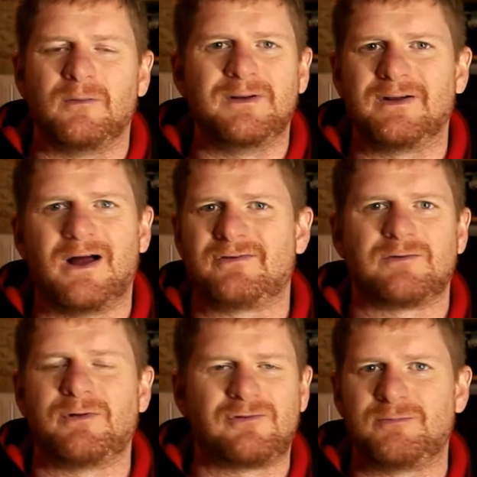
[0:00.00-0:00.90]
I mean, the guy's
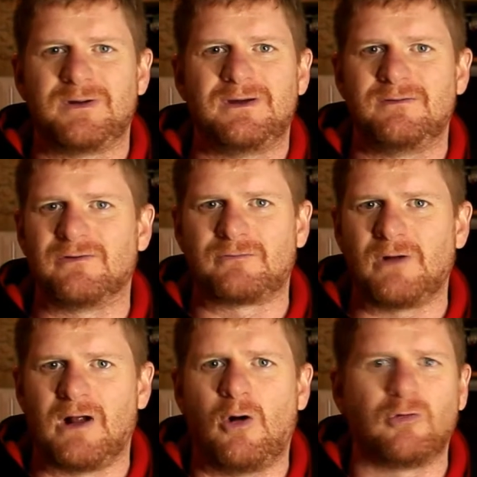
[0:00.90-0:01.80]
supposed to be this
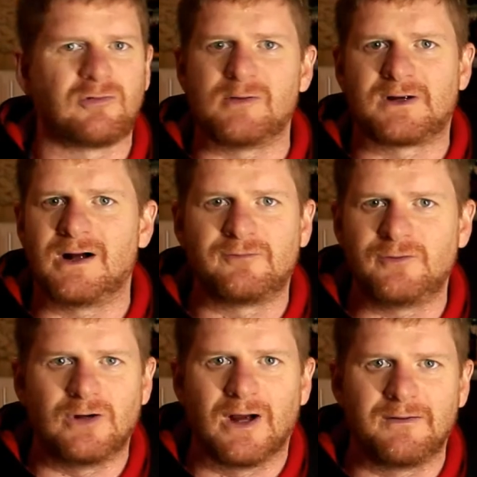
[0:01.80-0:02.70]
ultimate kung
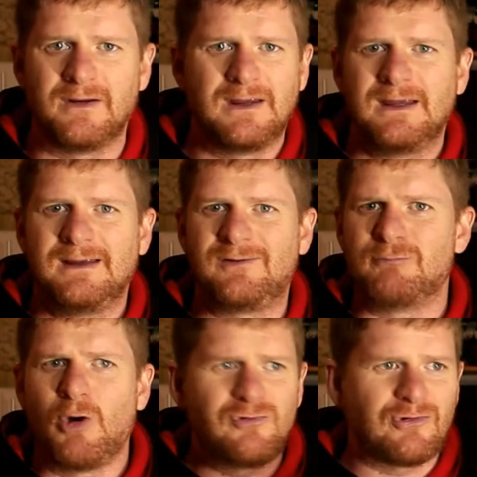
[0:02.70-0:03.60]
fu guy, and his
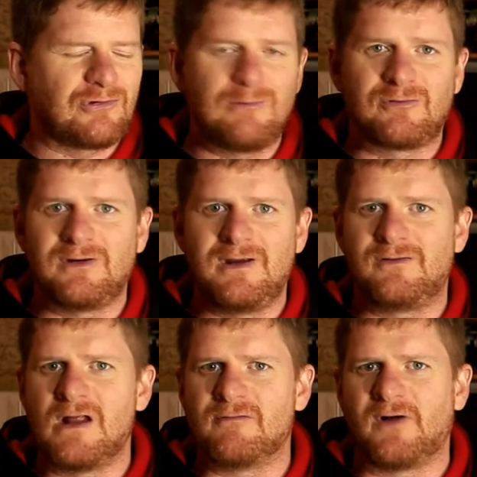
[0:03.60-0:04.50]
mojo seems to
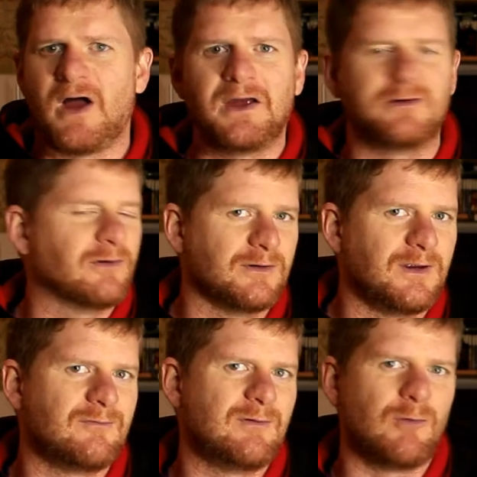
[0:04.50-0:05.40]
need Viagra
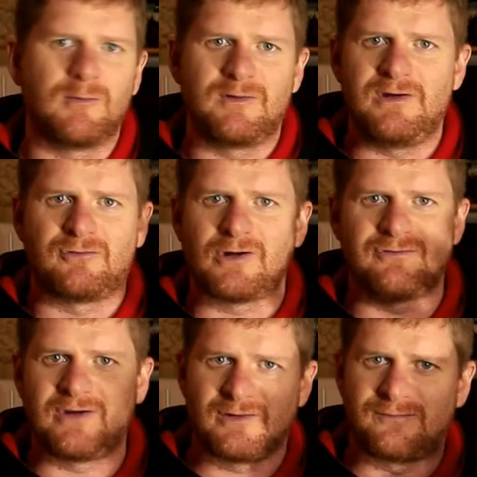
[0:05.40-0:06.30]
every moment he tries
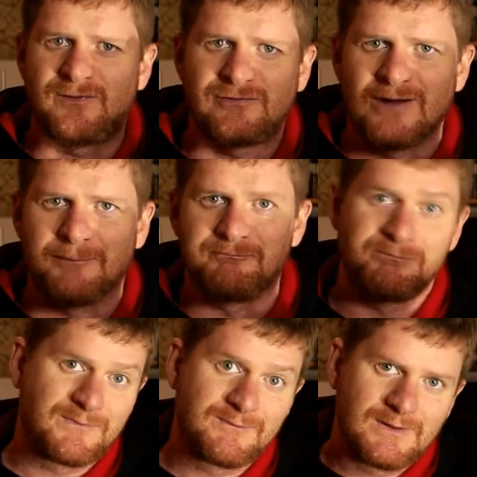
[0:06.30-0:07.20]
to get his fist
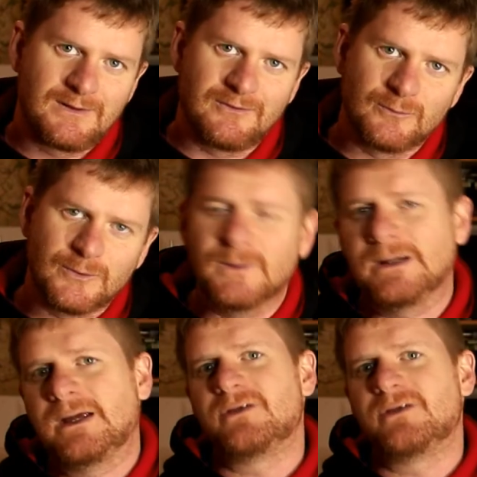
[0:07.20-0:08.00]
up, as it were.